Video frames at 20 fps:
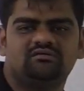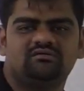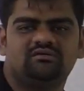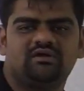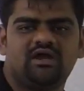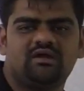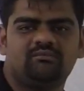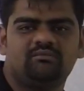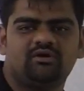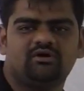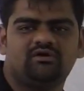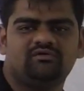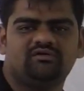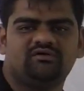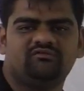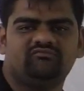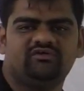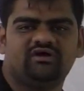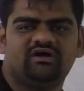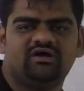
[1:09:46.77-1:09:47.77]
right, because
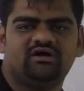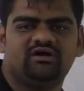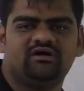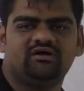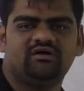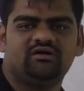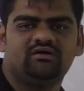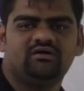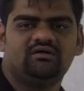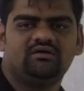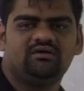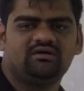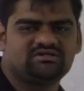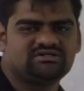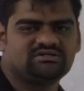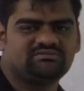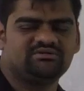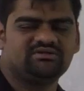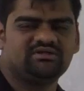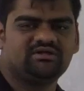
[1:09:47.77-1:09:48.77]
of the
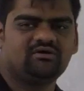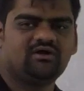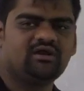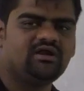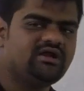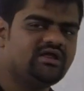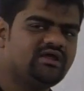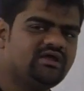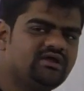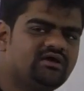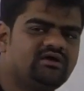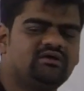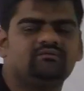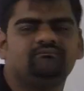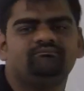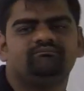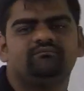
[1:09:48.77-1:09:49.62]
Raksha Bandhan holiday here.